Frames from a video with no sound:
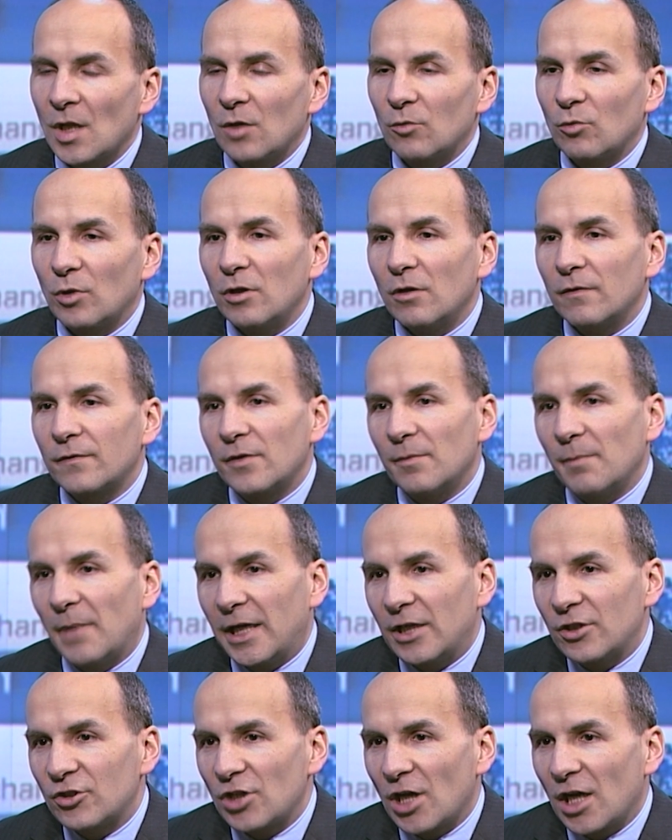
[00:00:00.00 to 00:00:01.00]
One of the
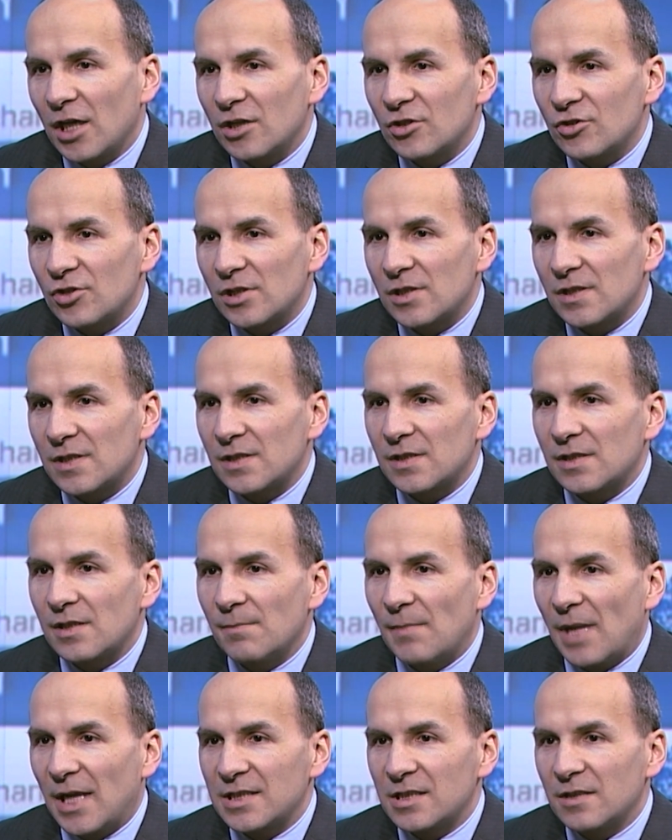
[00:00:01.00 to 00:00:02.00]
main challenges is the
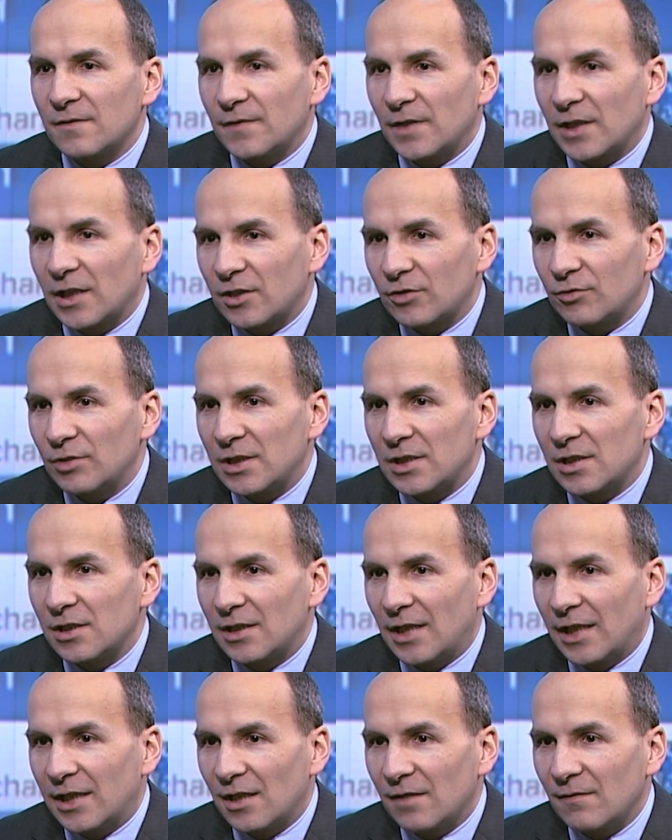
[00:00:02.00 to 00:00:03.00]
massive increase in
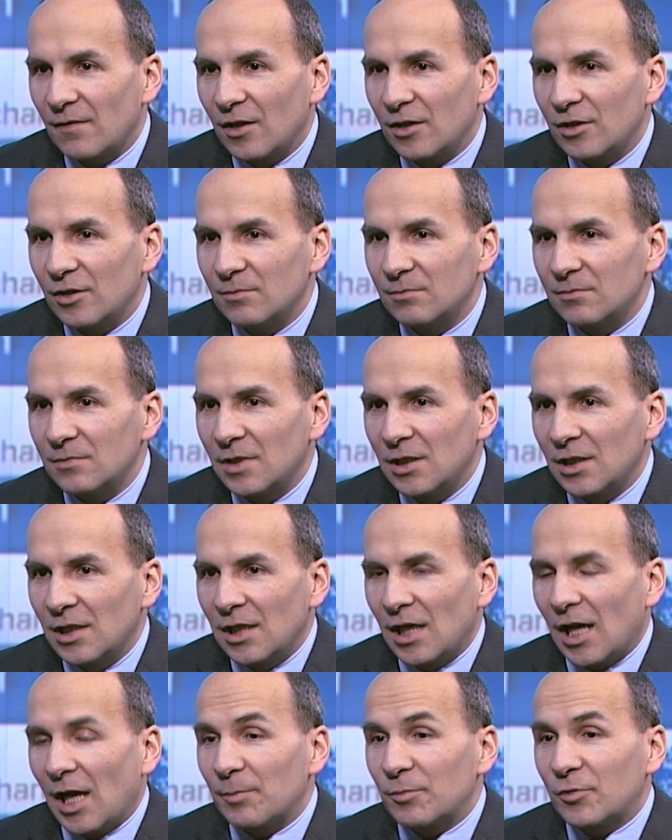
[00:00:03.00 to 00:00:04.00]
data volume.
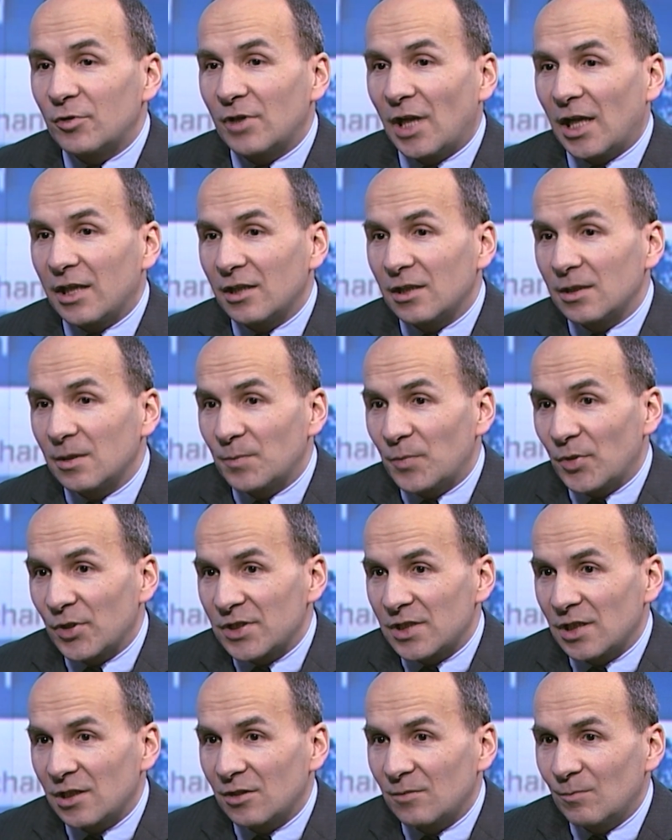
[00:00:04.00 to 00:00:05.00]
Up to
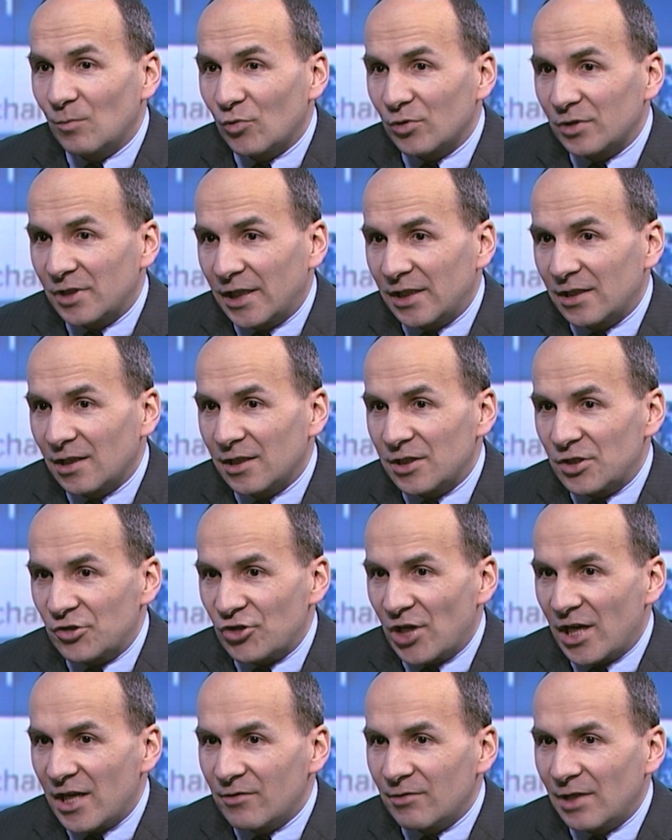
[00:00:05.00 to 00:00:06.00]
900% more data is
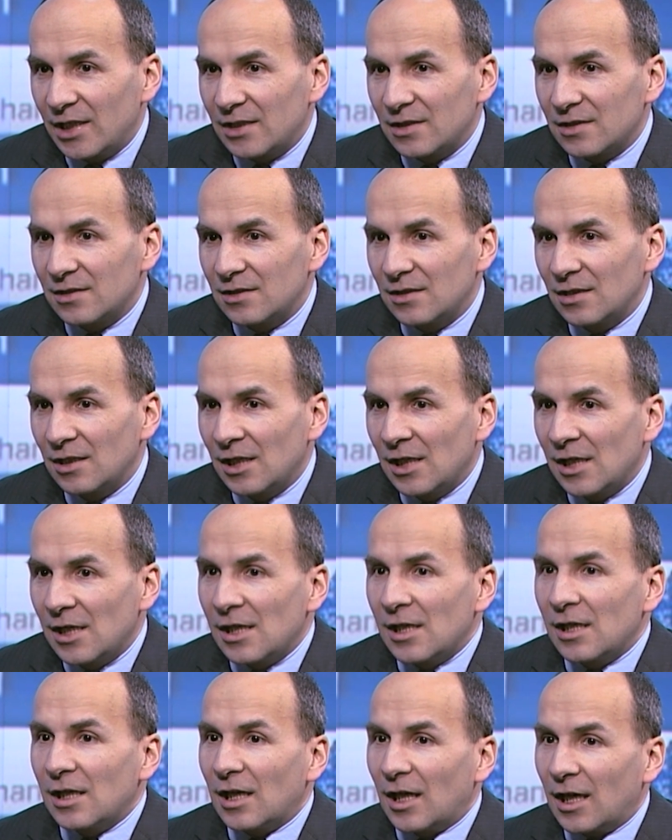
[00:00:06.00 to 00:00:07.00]
generated,
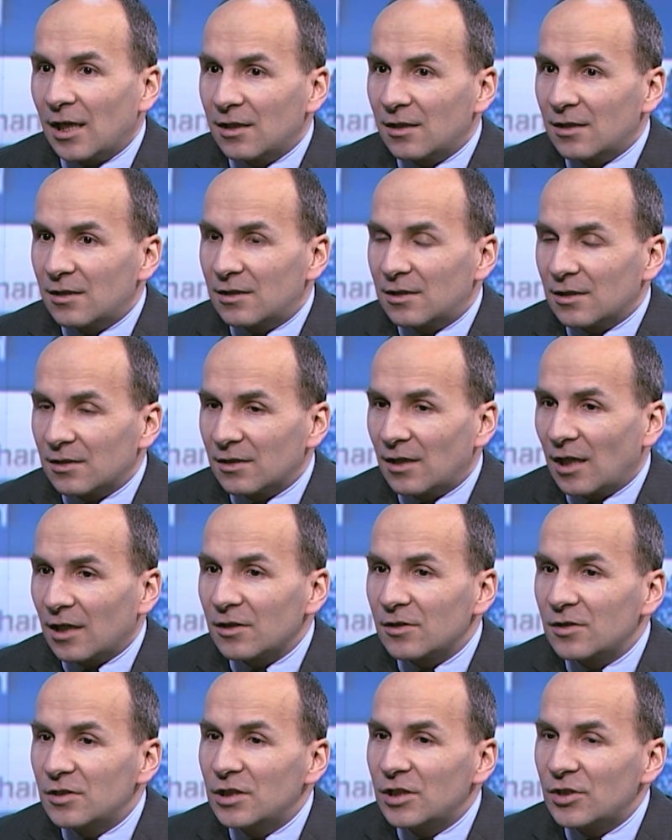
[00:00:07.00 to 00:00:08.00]
and
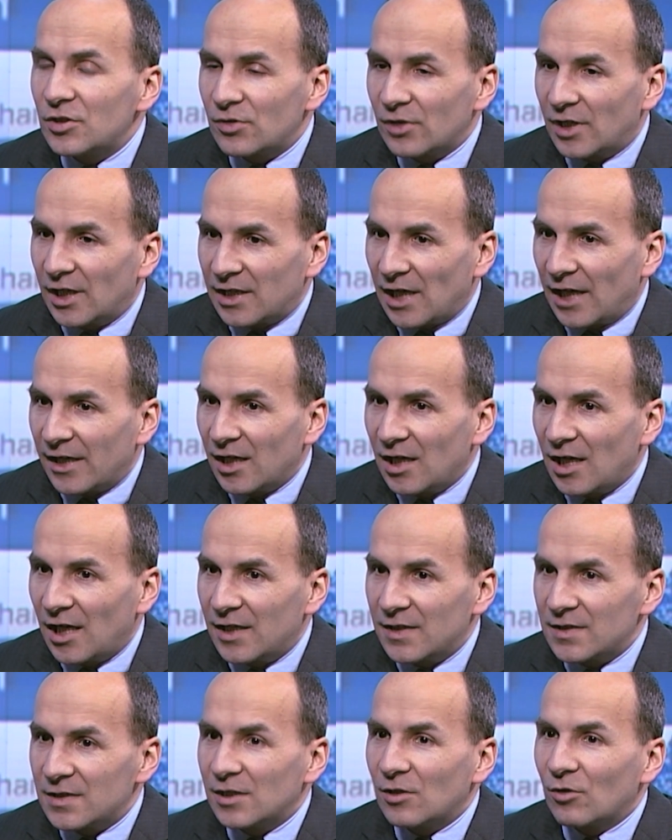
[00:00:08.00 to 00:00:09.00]
that needs to get
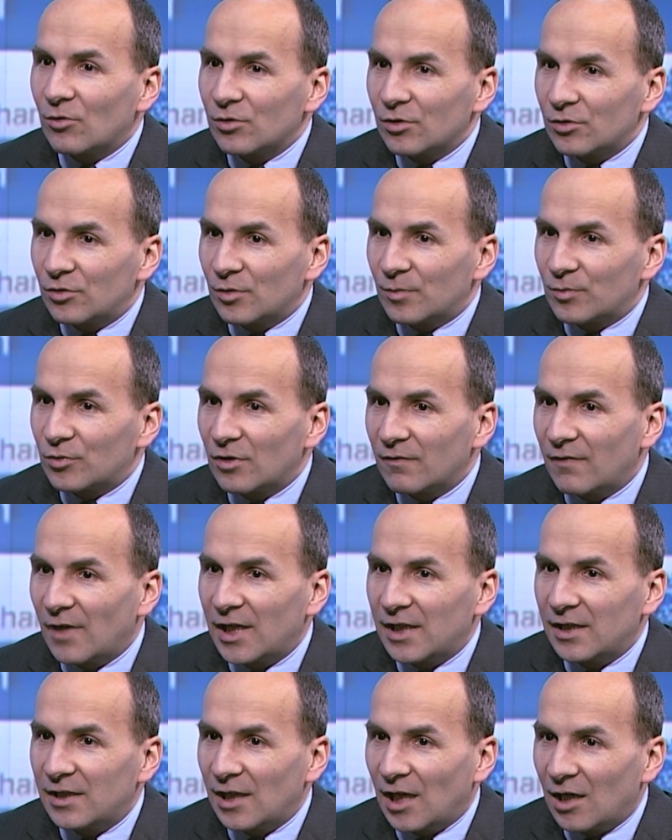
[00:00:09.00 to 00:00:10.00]
analyzed in order to
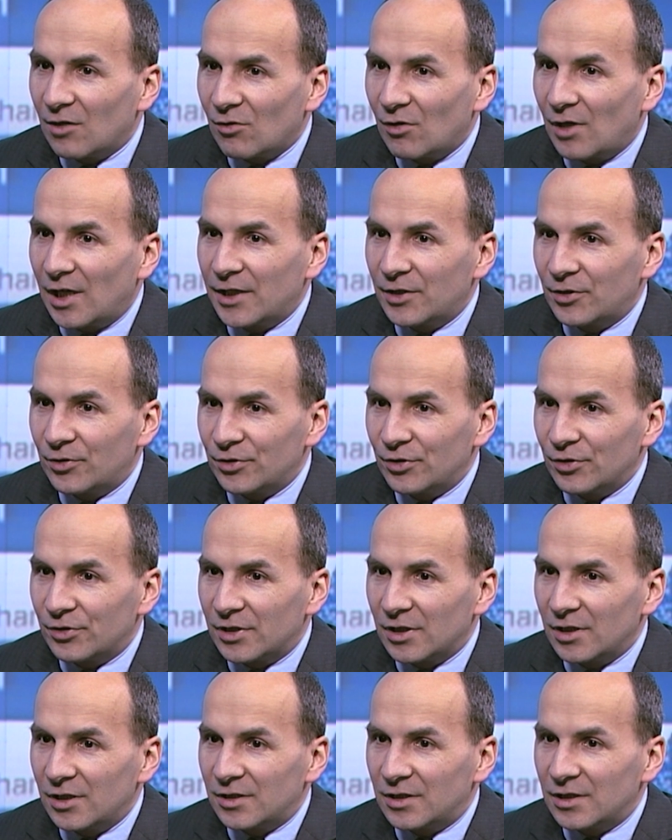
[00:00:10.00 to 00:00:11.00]
provide the ROI to
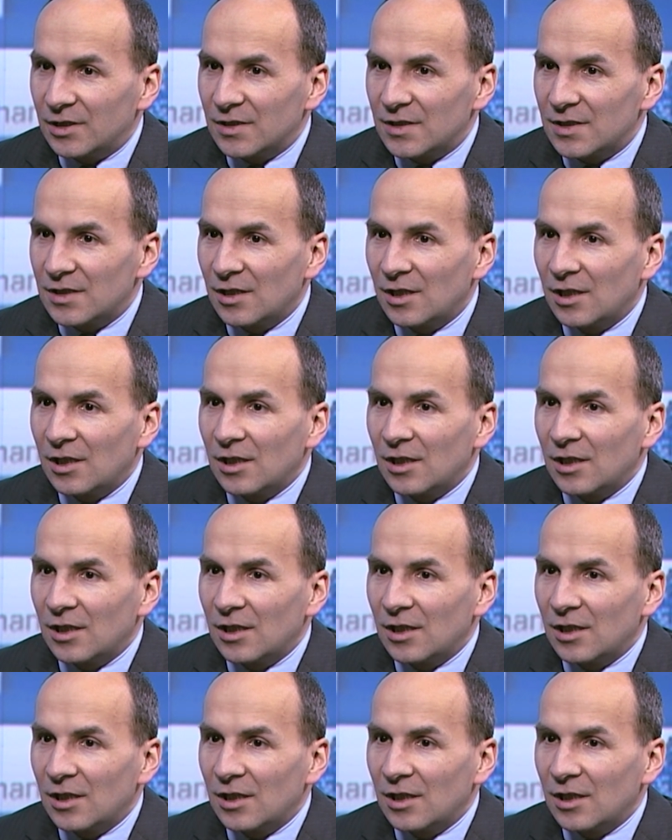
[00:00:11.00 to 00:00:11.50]
utilities.